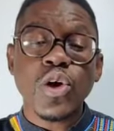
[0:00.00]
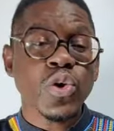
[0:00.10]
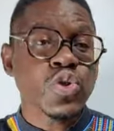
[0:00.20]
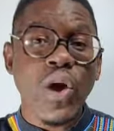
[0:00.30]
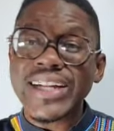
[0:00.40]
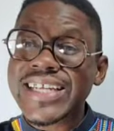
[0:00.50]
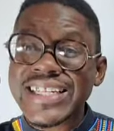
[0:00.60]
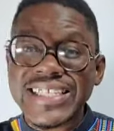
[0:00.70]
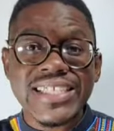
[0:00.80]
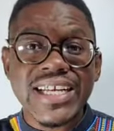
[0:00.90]
are going to
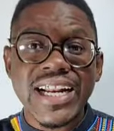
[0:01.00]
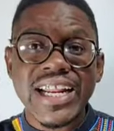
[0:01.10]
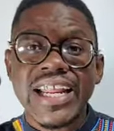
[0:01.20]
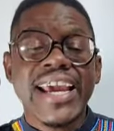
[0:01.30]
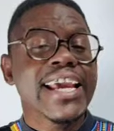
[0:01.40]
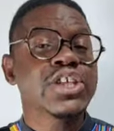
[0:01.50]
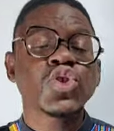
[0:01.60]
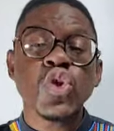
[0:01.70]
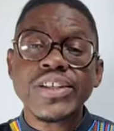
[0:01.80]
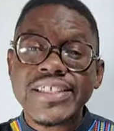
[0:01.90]
attack the children.
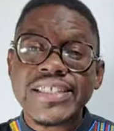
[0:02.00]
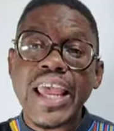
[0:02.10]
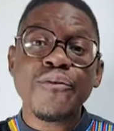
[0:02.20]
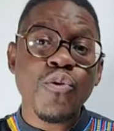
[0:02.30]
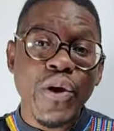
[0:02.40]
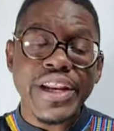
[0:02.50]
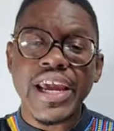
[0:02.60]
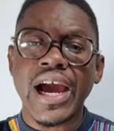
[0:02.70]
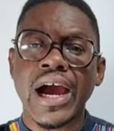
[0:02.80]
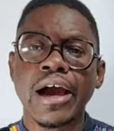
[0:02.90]
It's not safe where
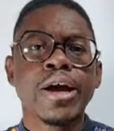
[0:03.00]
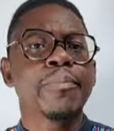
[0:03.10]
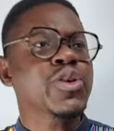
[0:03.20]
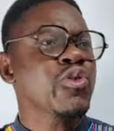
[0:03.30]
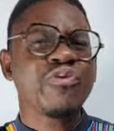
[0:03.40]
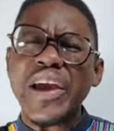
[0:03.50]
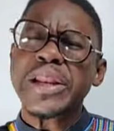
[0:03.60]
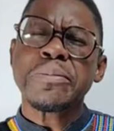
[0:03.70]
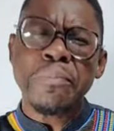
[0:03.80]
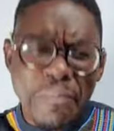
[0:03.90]
they are. But you
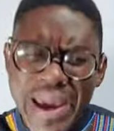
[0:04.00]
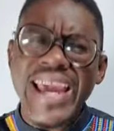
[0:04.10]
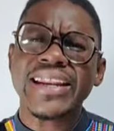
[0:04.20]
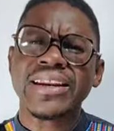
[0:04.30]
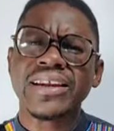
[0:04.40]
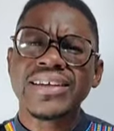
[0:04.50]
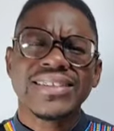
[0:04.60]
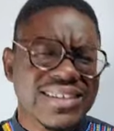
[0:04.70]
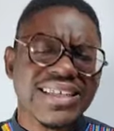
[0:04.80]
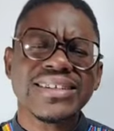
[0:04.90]
find the men
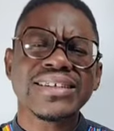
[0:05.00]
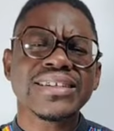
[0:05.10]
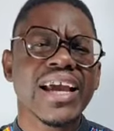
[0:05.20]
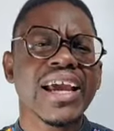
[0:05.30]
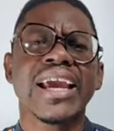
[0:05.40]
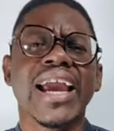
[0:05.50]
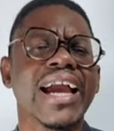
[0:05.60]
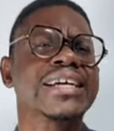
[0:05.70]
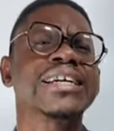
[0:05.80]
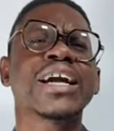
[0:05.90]
sitting there
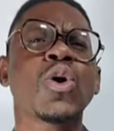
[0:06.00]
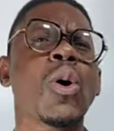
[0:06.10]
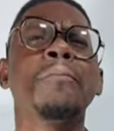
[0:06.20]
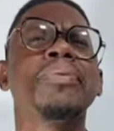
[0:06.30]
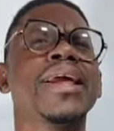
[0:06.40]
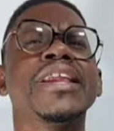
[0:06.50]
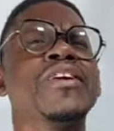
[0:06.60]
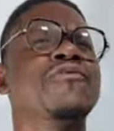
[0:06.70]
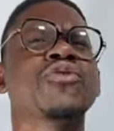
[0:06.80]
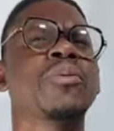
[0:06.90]
and
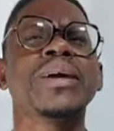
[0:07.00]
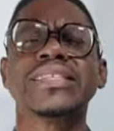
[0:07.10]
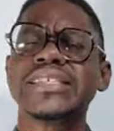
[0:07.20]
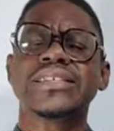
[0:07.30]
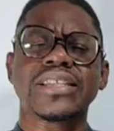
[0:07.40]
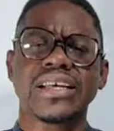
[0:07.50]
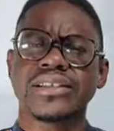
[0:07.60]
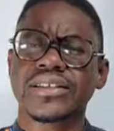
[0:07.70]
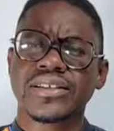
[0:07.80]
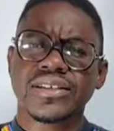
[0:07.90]
complaining from a
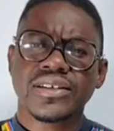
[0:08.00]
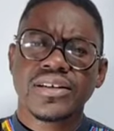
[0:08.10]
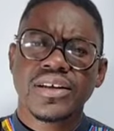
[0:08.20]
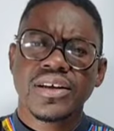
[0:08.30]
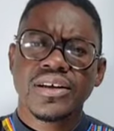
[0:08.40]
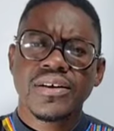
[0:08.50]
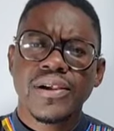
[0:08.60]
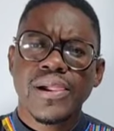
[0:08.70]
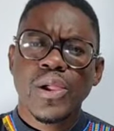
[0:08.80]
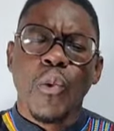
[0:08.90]
distance.
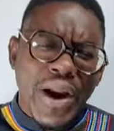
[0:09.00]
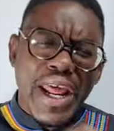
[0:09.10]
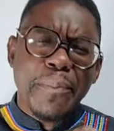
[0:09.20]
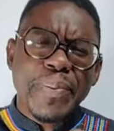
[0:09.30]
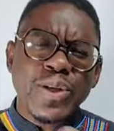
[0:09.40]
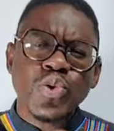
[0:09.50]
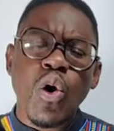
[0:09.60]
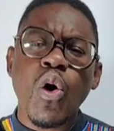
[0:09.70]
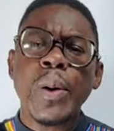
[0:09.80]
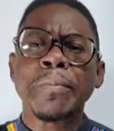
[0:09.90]
What happened to
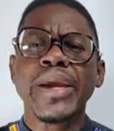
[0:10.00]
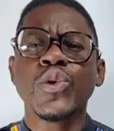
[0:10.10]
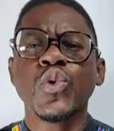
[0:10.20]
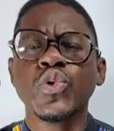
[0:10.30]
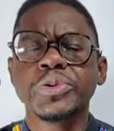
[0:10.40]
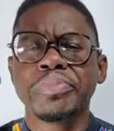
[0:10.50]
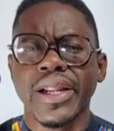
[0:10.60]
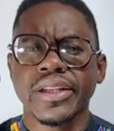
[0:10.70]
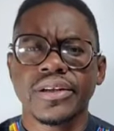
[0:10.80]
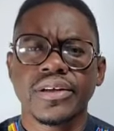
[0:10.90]
our manhood, man?